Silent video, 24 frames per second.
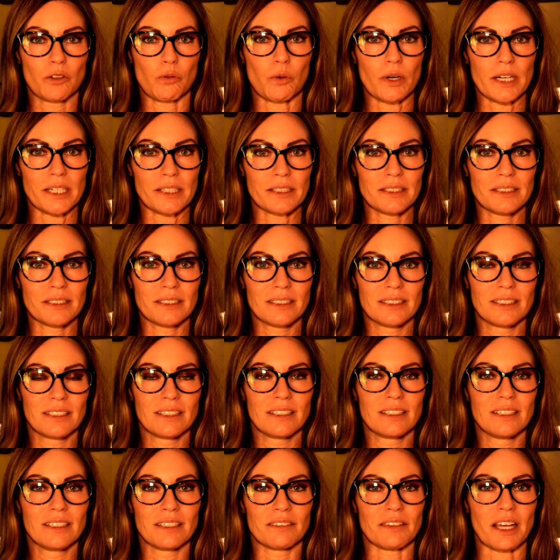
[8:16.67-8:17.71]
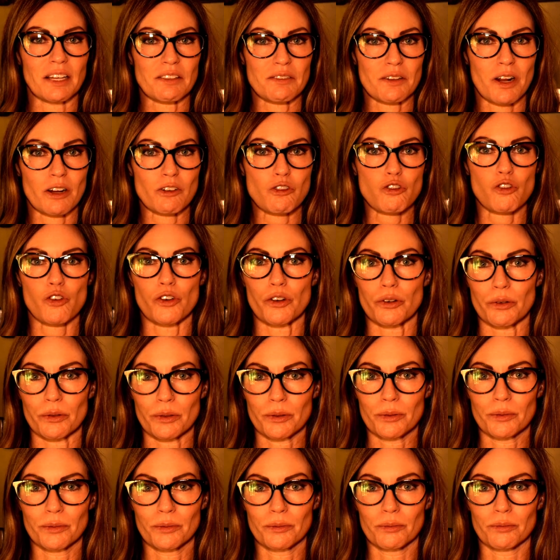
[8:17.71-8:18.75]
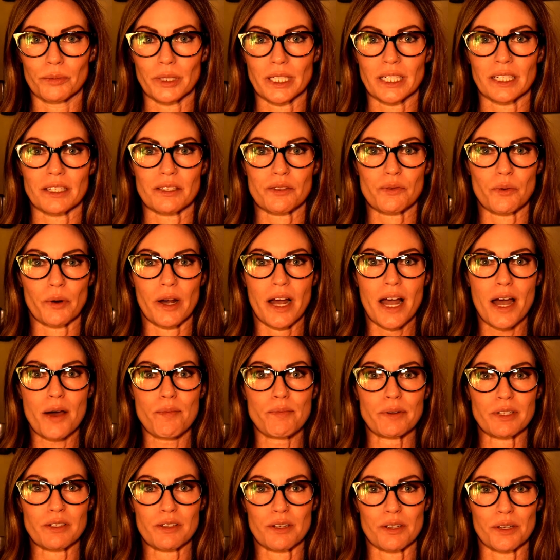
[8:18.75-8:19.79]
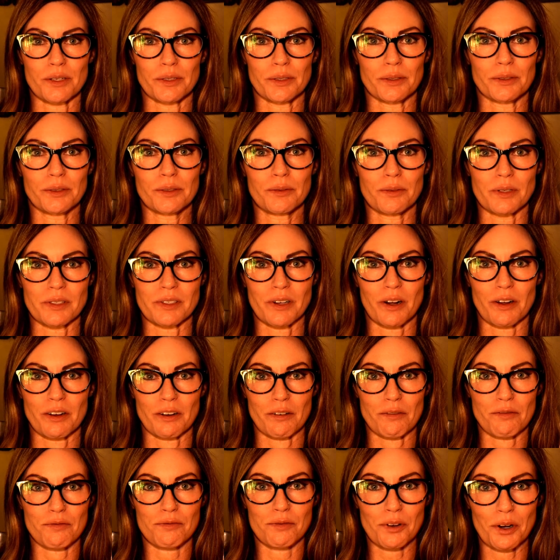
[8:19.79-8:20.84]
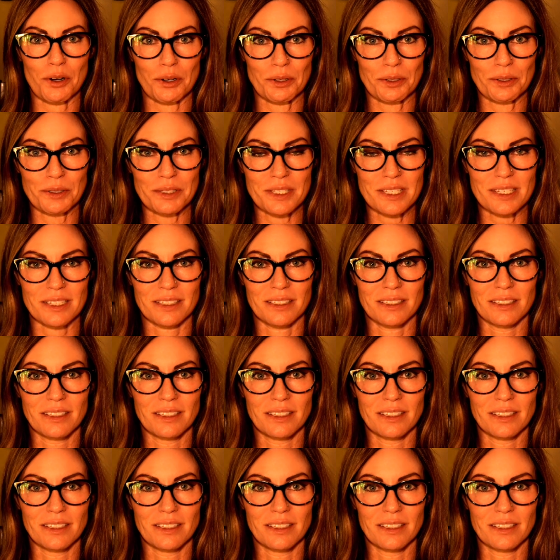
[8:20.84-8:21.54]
Well, that's not true, because what happened to you was not your fault.